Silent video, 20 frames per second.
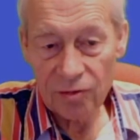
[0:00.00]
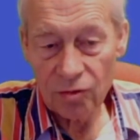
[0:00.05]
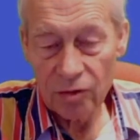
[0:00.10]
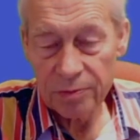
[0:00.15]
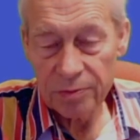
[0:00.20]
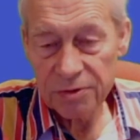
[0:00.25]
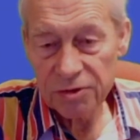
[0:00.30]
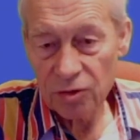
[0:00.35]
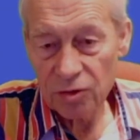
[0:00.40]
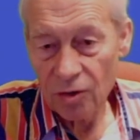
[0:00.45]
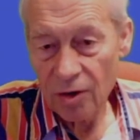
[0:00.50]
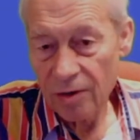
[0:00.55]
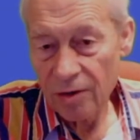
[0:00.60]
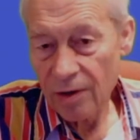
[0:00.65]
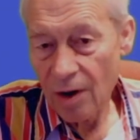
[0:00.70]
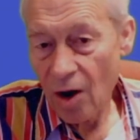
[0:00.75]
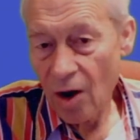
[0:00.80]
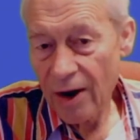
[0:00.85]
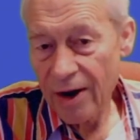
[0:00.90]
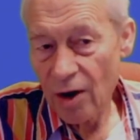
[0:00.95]
groups dot
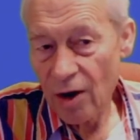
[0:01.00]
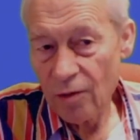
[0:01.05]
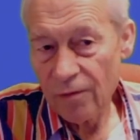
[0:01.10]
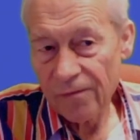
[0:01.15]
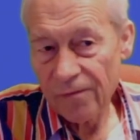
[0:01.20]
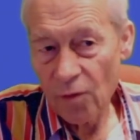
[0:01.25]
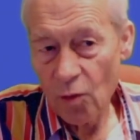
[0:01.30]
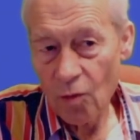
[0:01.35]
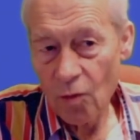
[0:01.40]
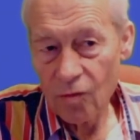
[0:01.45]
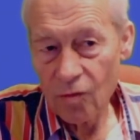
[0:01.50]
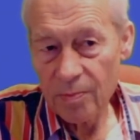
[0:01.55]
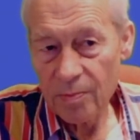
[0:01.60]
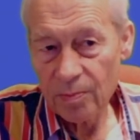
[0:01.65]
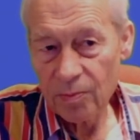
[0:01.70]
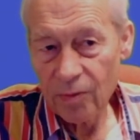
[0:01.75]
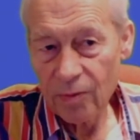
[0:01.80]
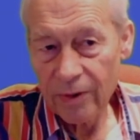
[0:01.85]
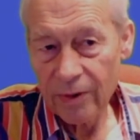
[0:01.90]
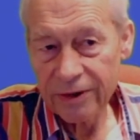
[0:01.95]
I O
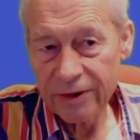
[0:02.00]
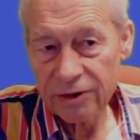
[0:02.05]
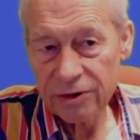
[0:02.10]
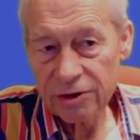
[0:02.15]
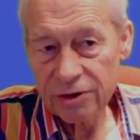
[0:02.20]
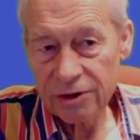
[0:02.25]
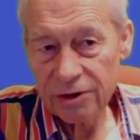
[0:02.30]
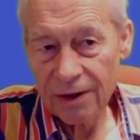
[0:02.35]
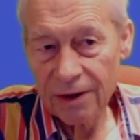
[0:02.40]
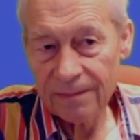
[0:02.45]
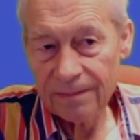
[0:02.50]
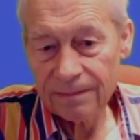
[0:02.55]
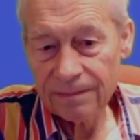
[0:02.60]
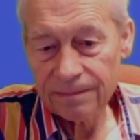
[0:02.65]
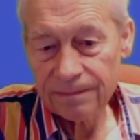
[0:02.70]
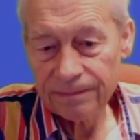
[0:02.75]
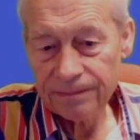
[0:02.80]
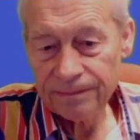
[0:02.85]
forum, which um,